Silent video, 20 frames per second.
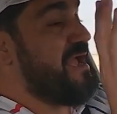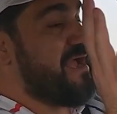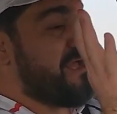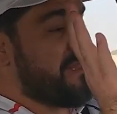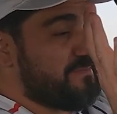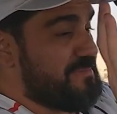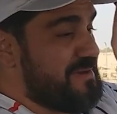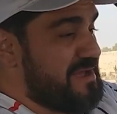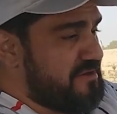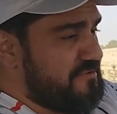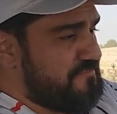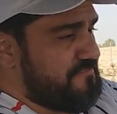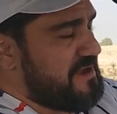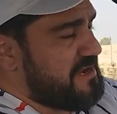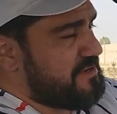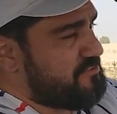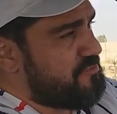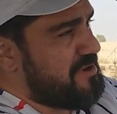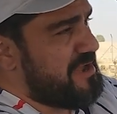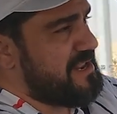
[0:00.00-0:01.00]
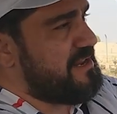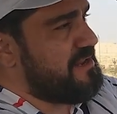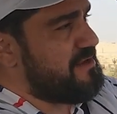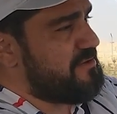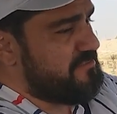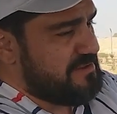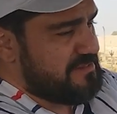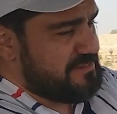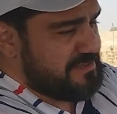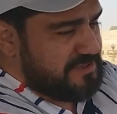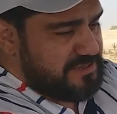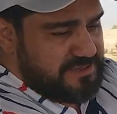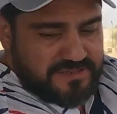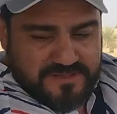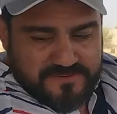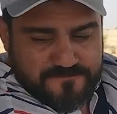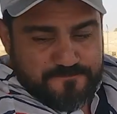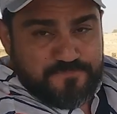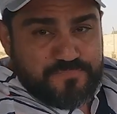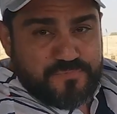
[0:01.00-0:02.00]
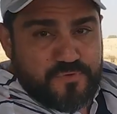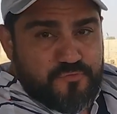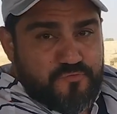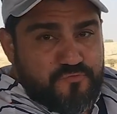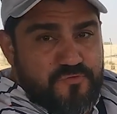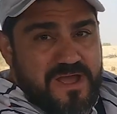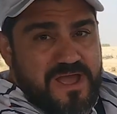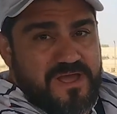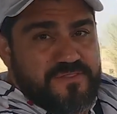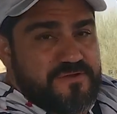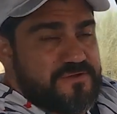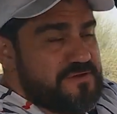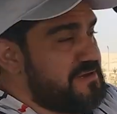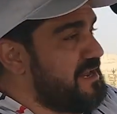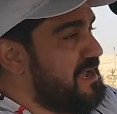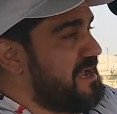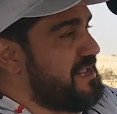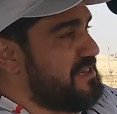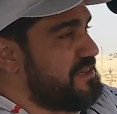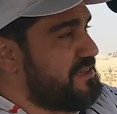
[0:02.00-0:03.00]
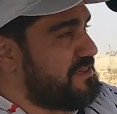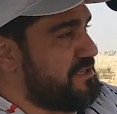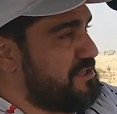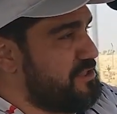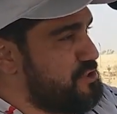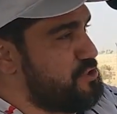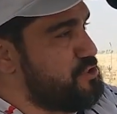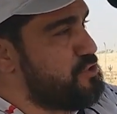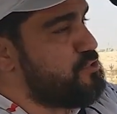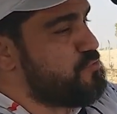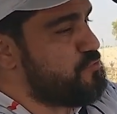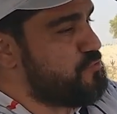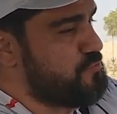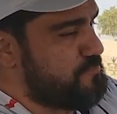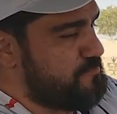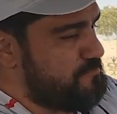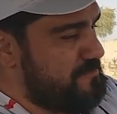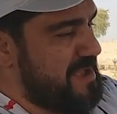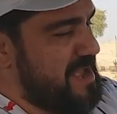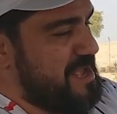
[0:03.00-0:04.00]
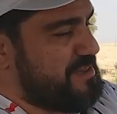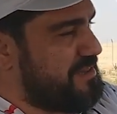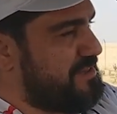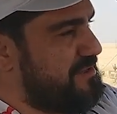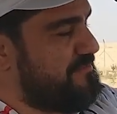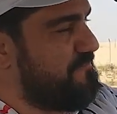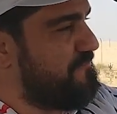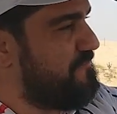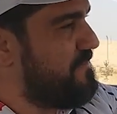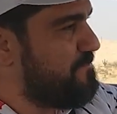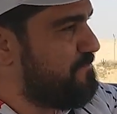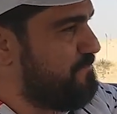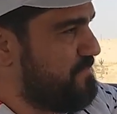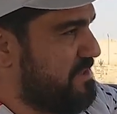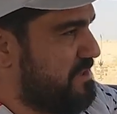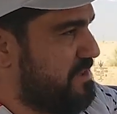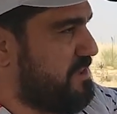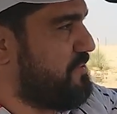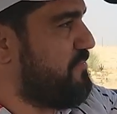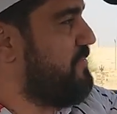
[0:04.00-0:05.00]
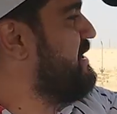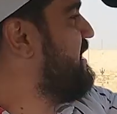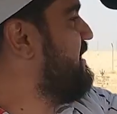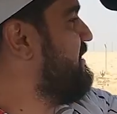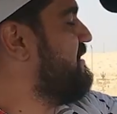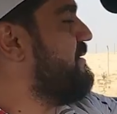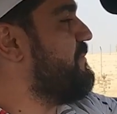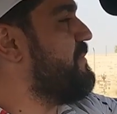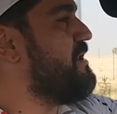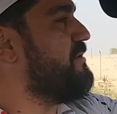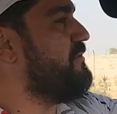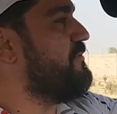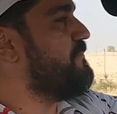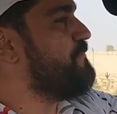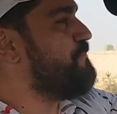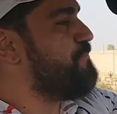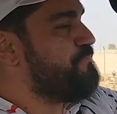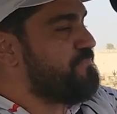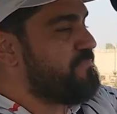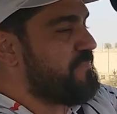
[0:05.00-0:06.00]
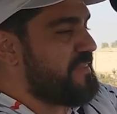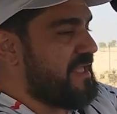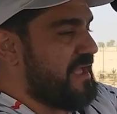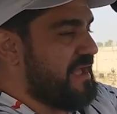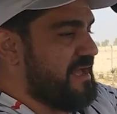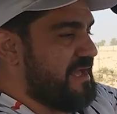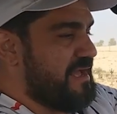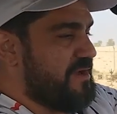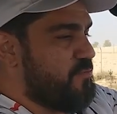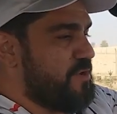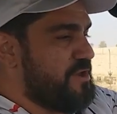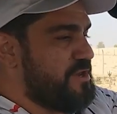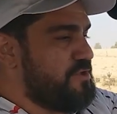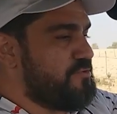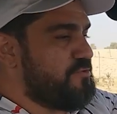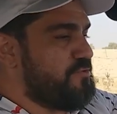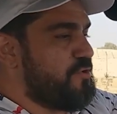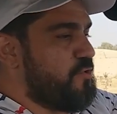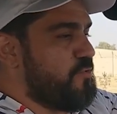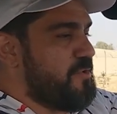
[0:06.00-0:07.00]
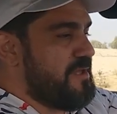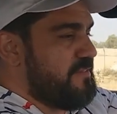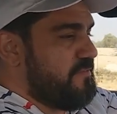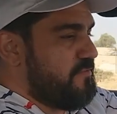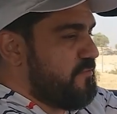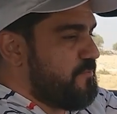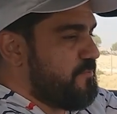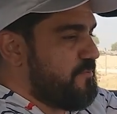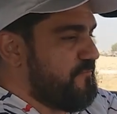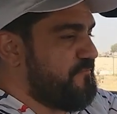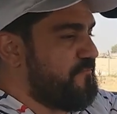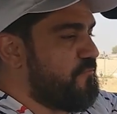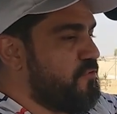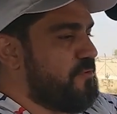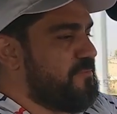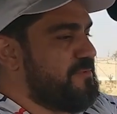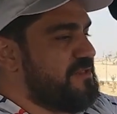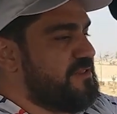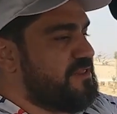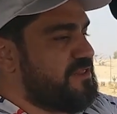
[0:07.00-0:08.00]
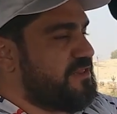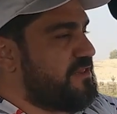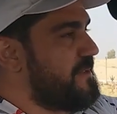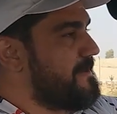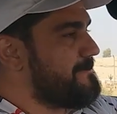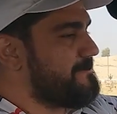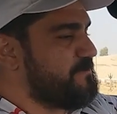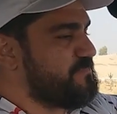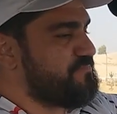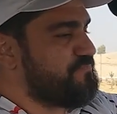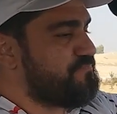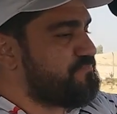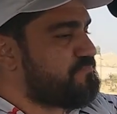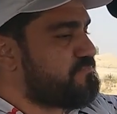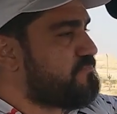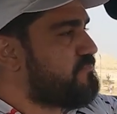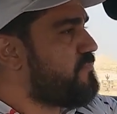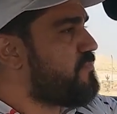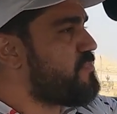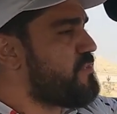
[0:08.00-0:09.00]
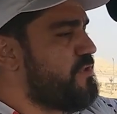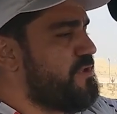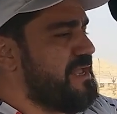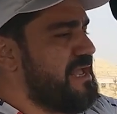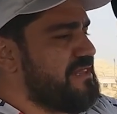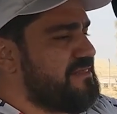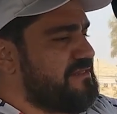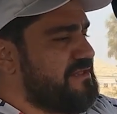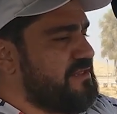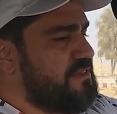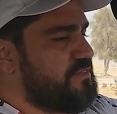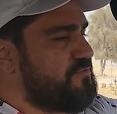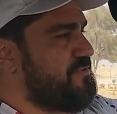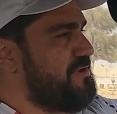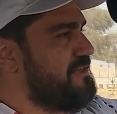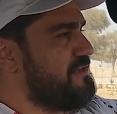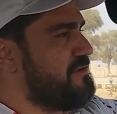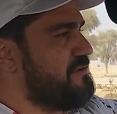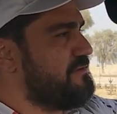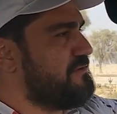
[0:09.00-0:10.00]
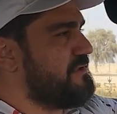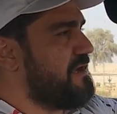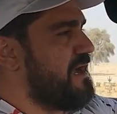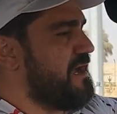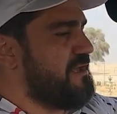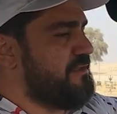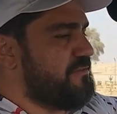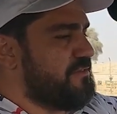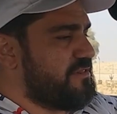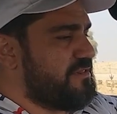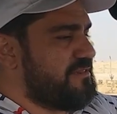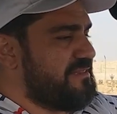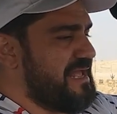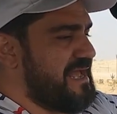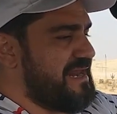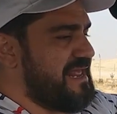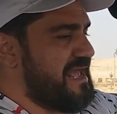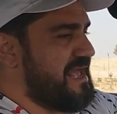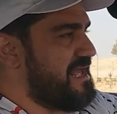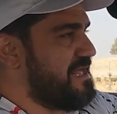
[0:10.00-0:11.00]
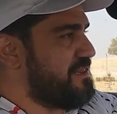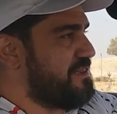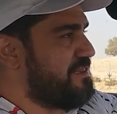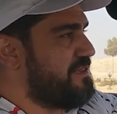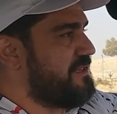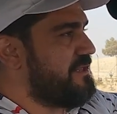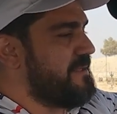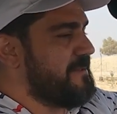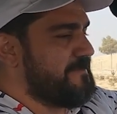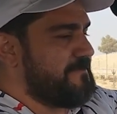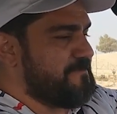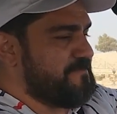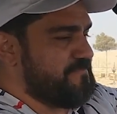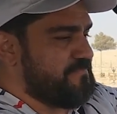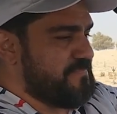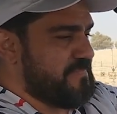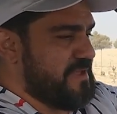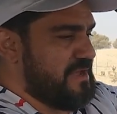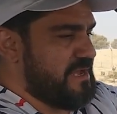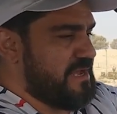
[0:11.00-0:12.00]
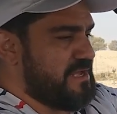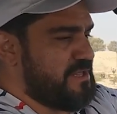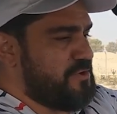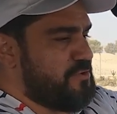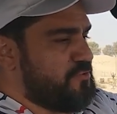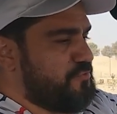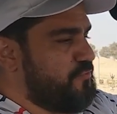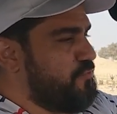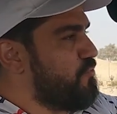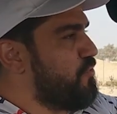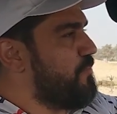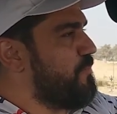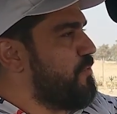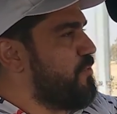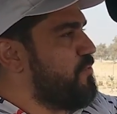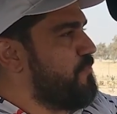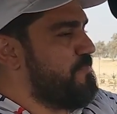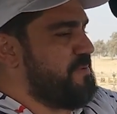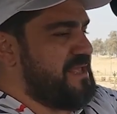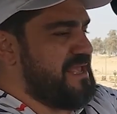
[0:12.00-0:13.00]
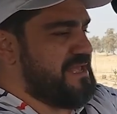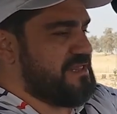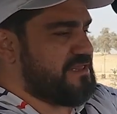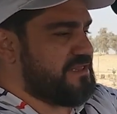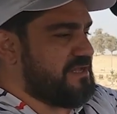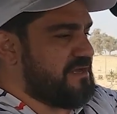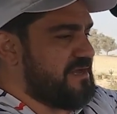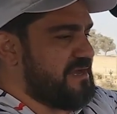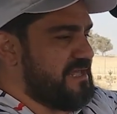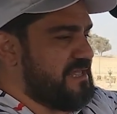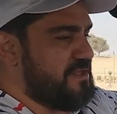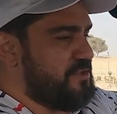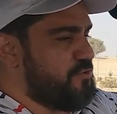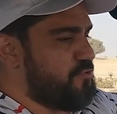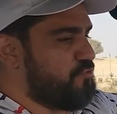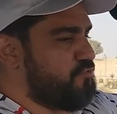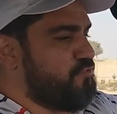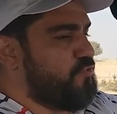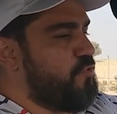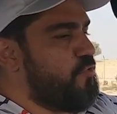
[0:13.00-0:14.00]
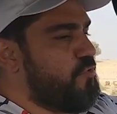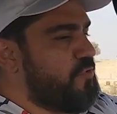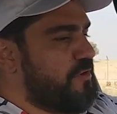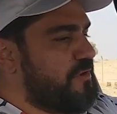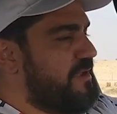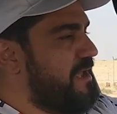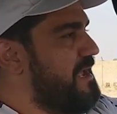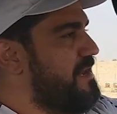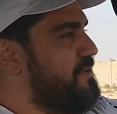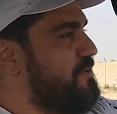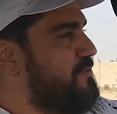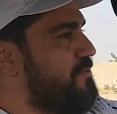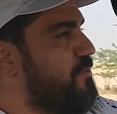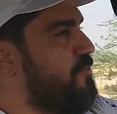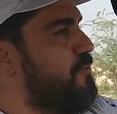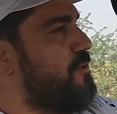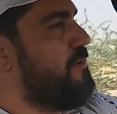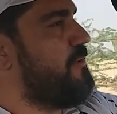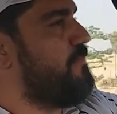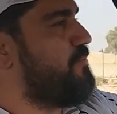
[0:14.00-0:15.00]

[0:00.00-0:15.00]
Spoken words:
As a matter of fact, right here in this rather nice, new, massive screen in the middle, when you go into performance, you get these three little dials that has your turbo, PSI, your torque, and your oil